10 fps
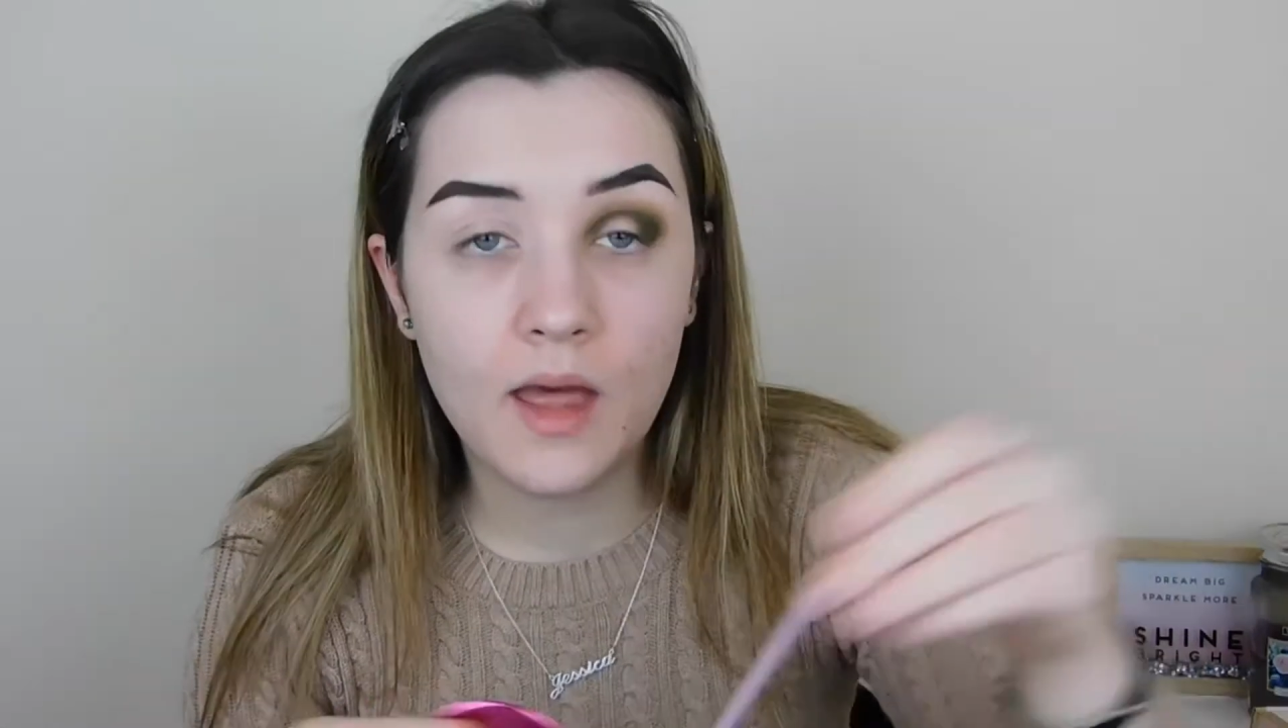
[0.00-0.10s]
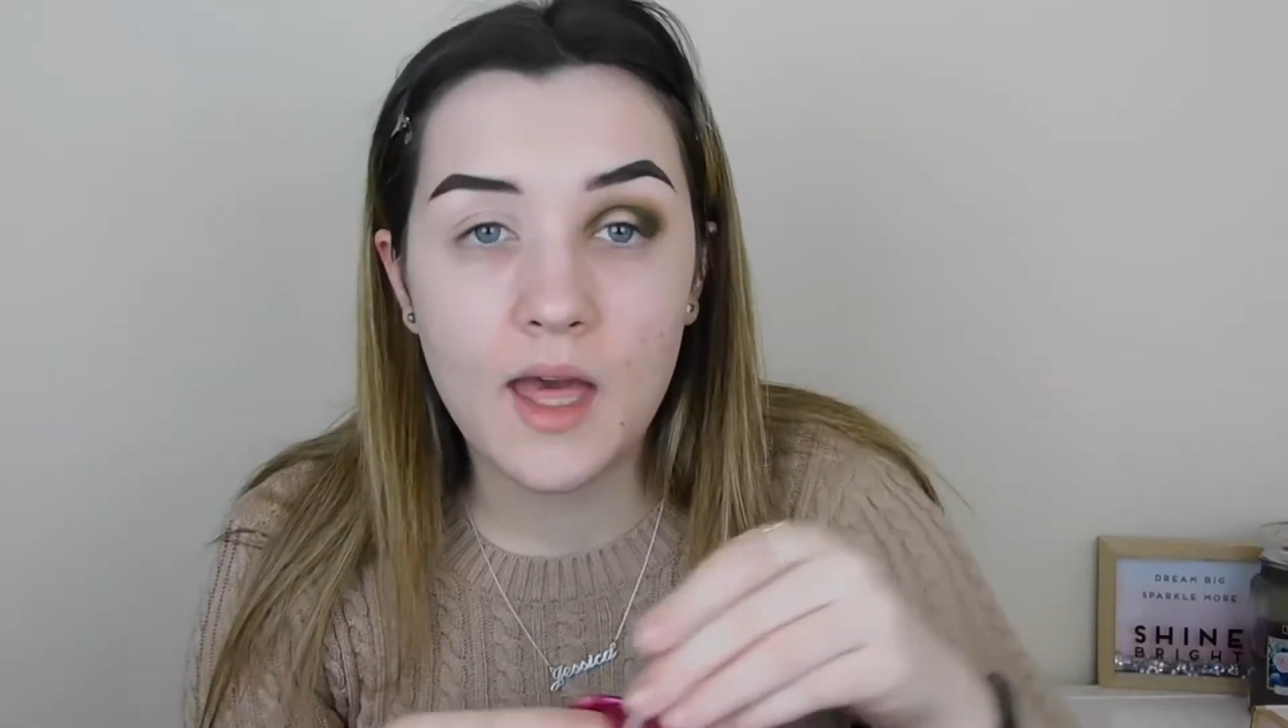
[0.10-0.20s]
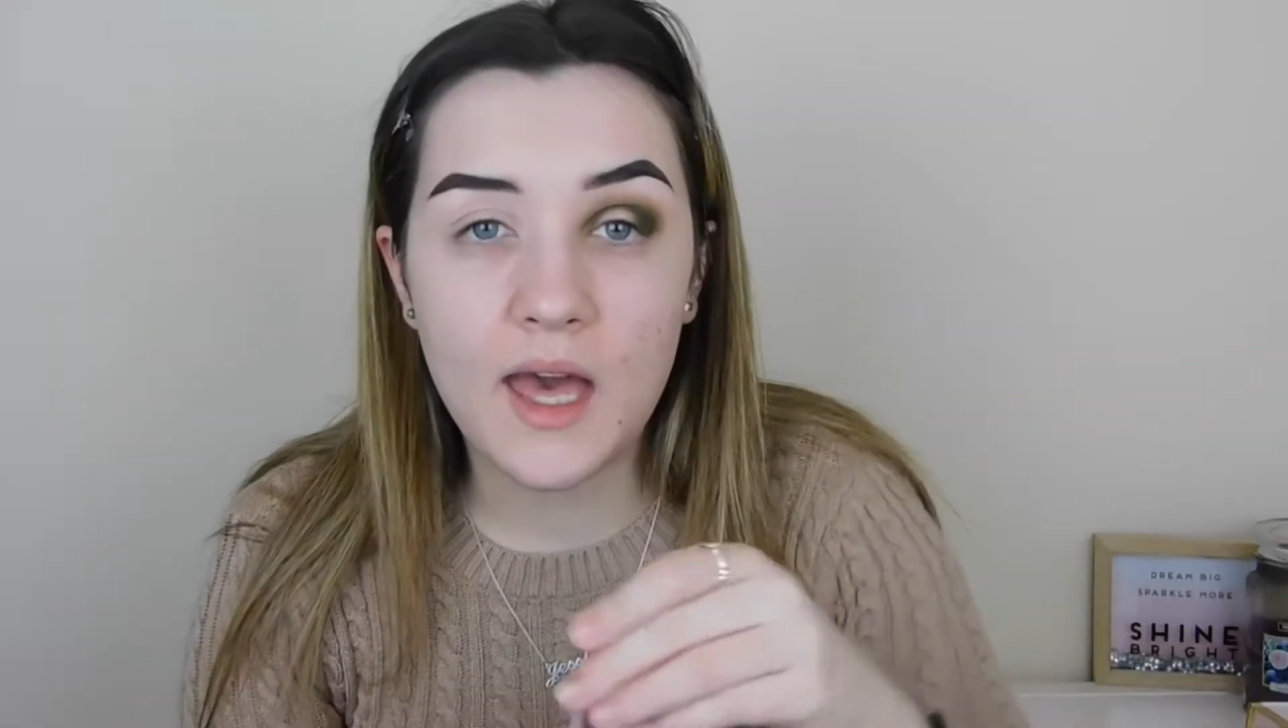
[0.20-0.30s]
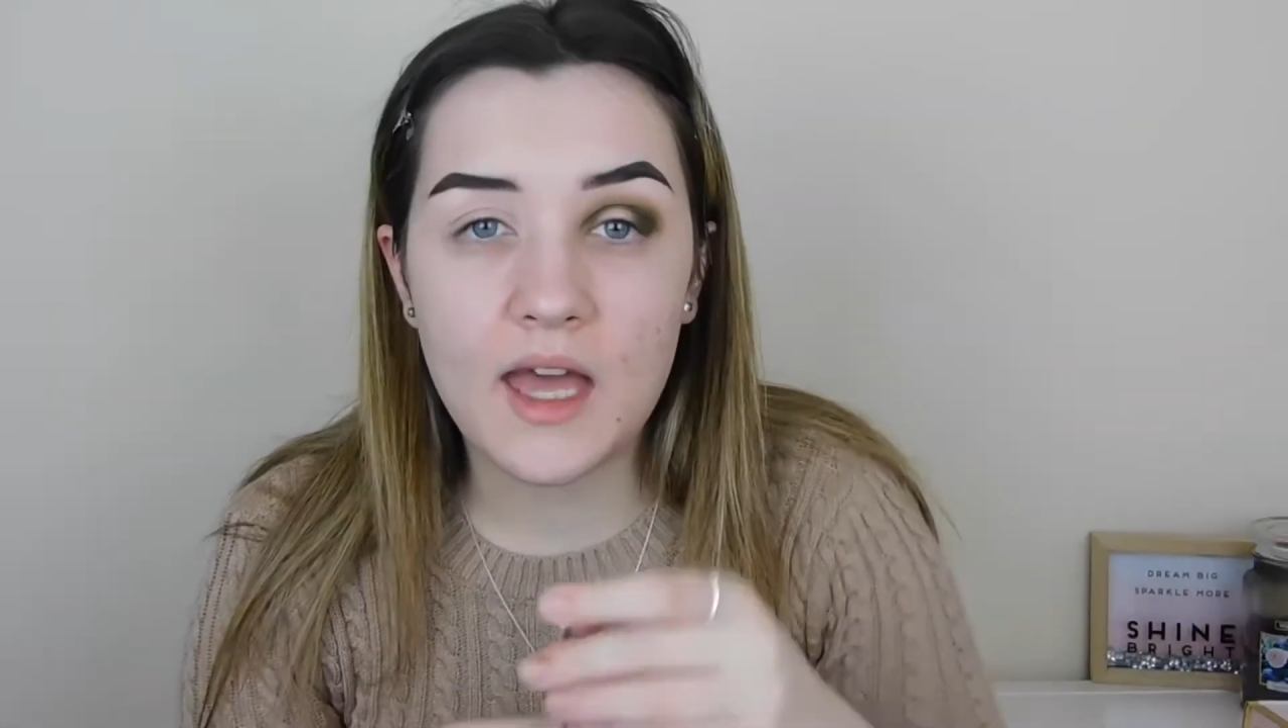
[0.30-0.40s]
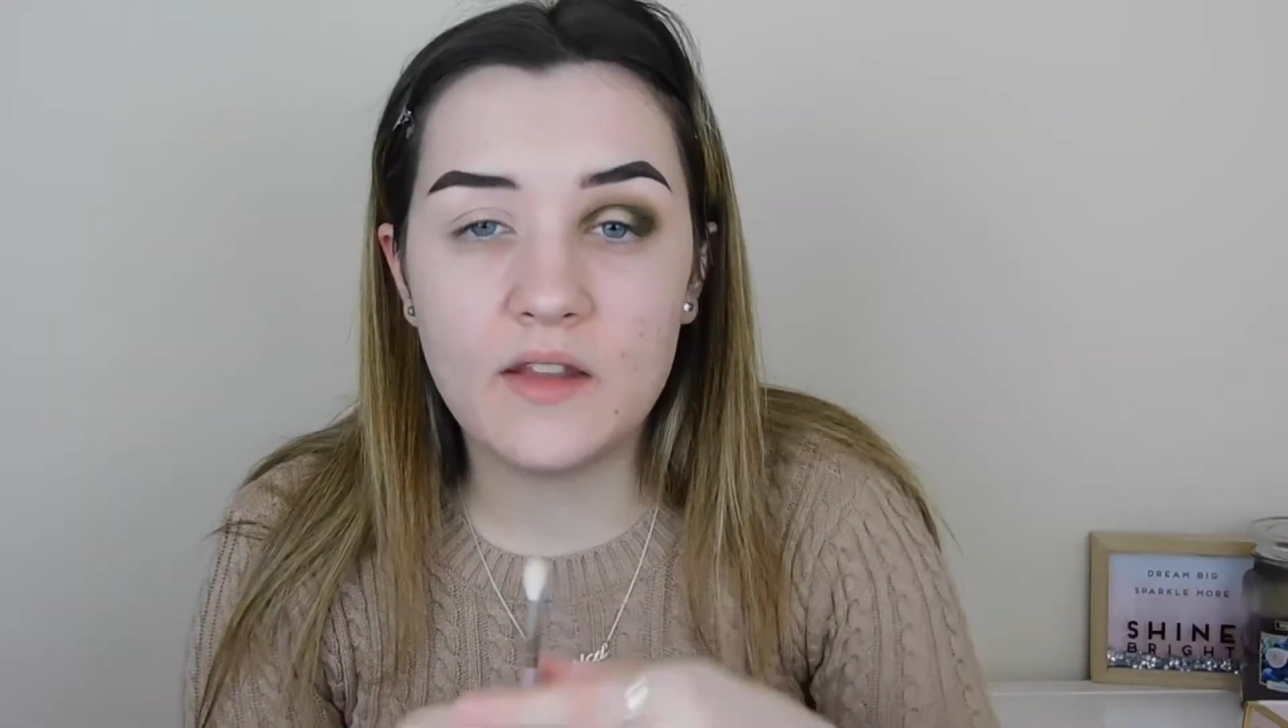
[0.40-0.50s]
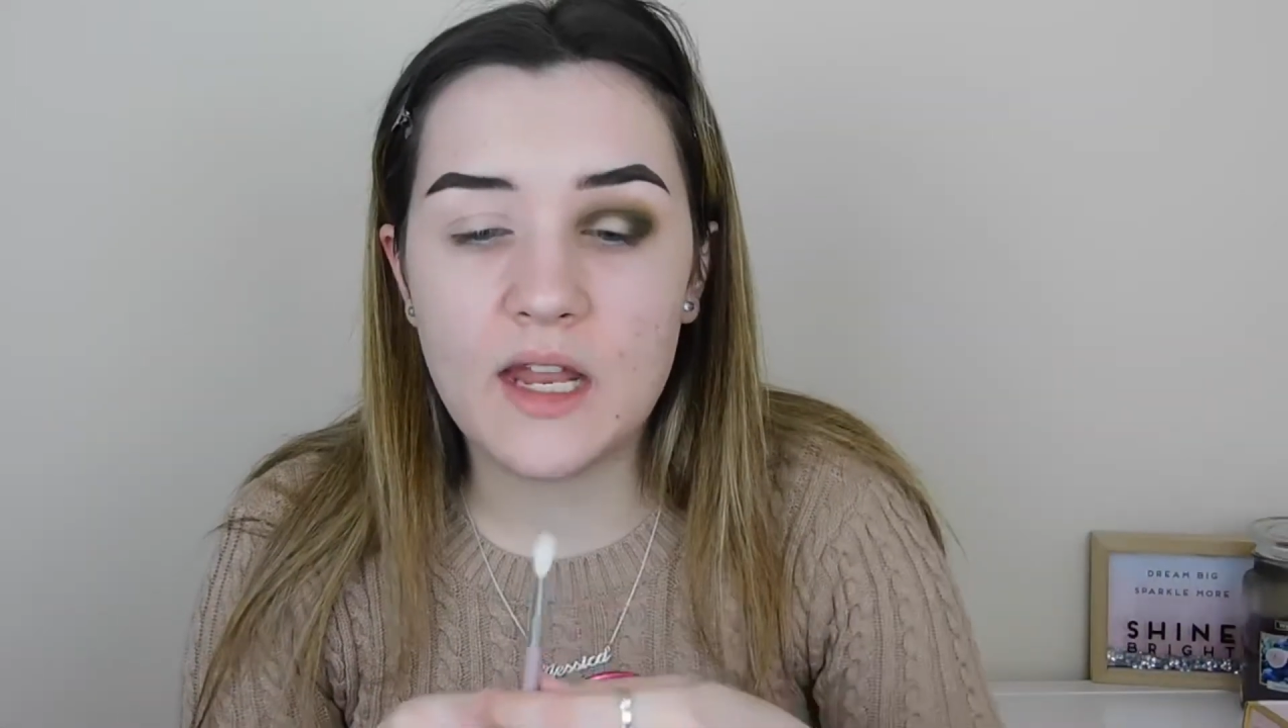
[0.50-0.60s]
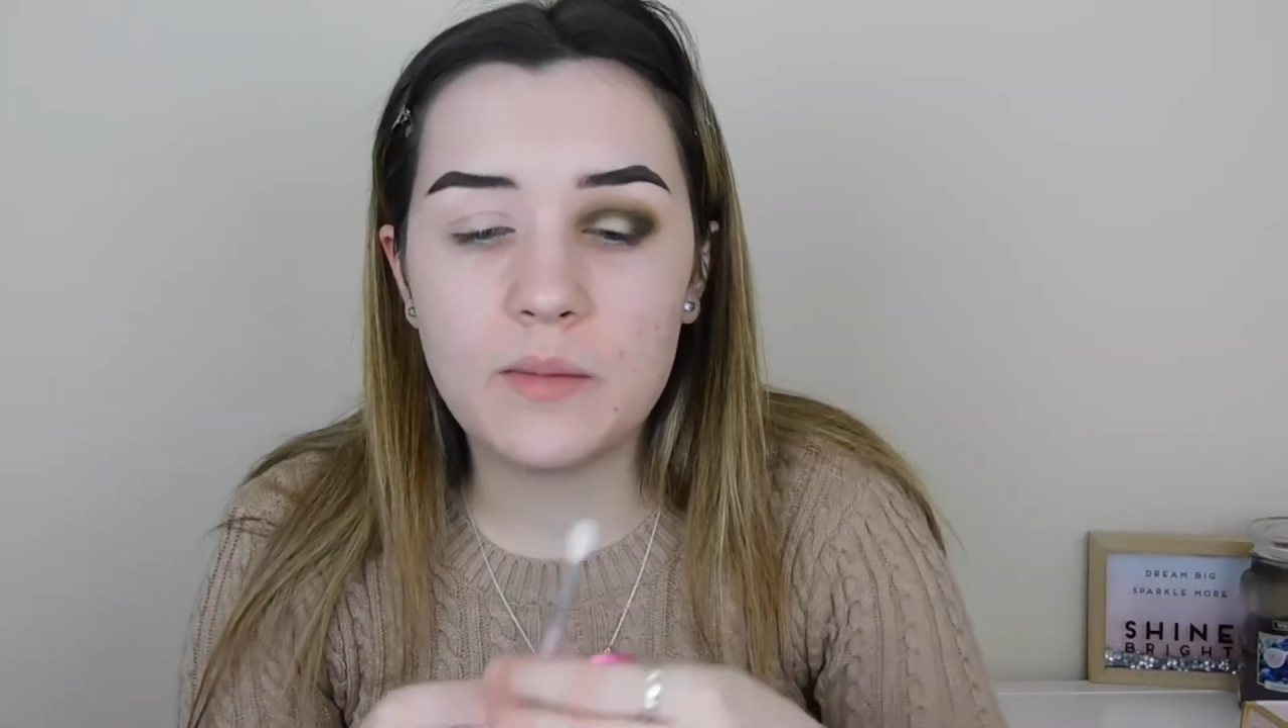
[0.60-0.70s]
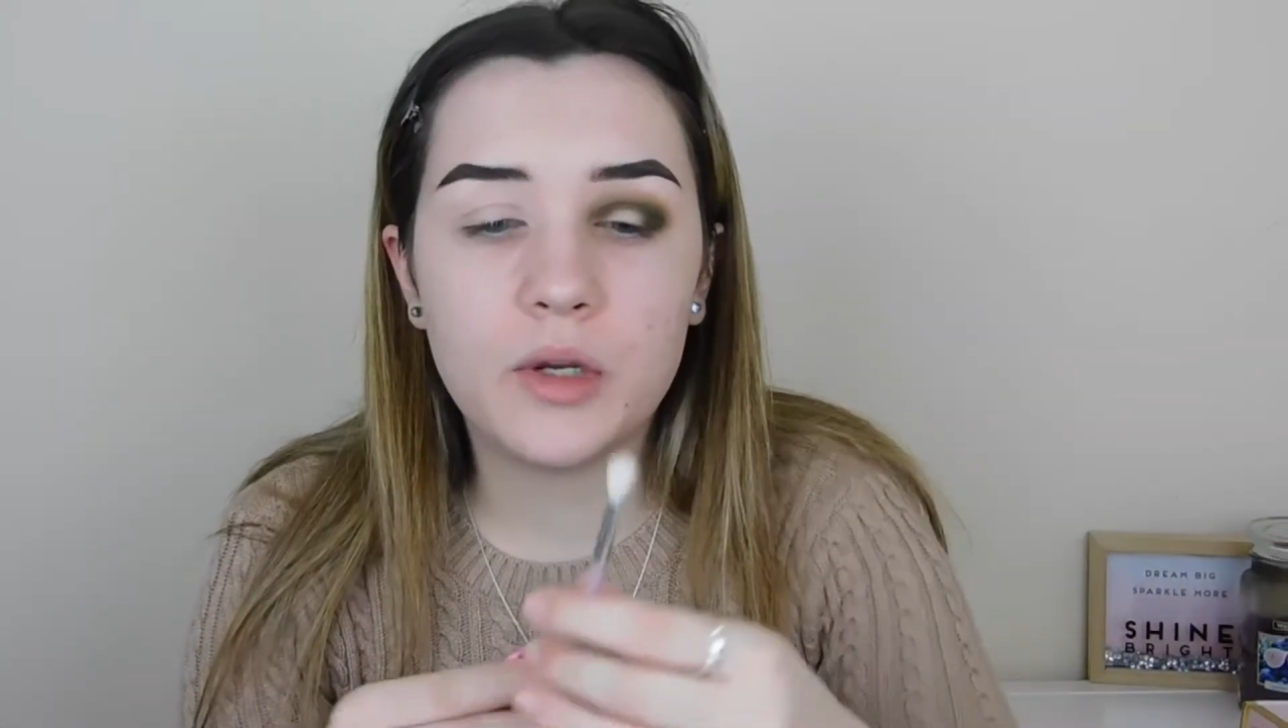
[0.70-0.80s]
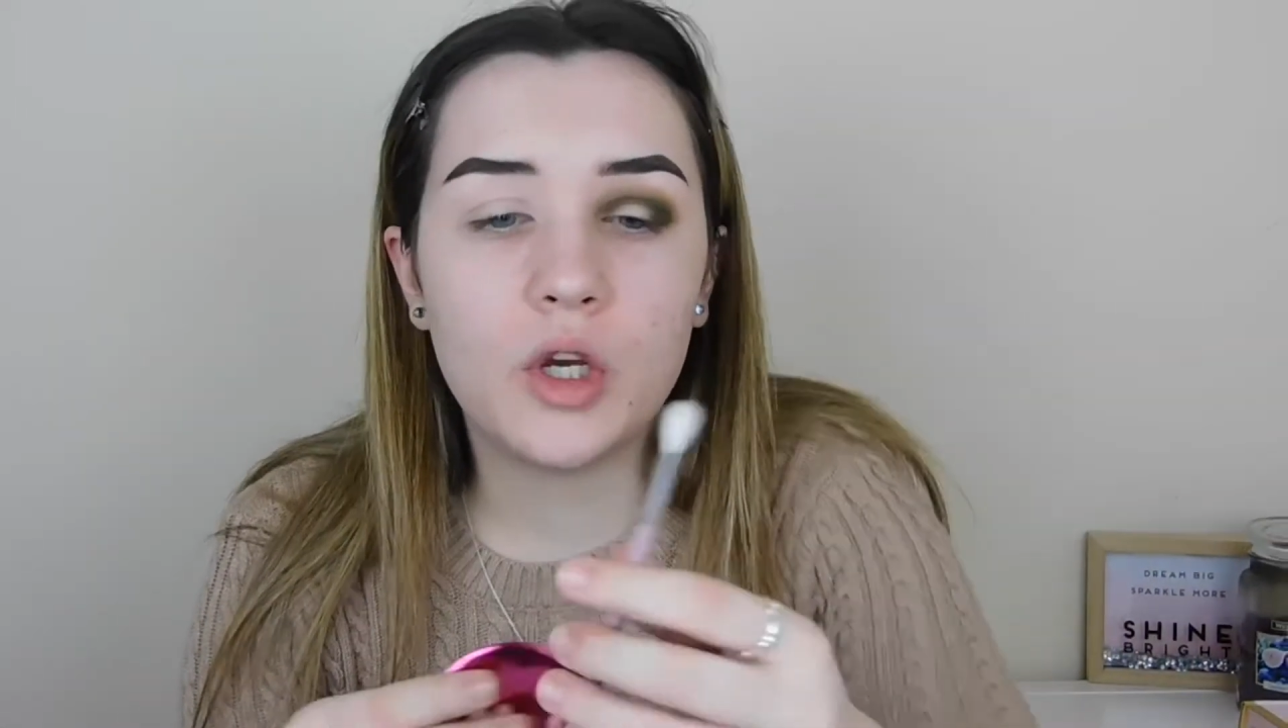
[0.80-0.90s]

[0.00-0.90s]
And then I'm going to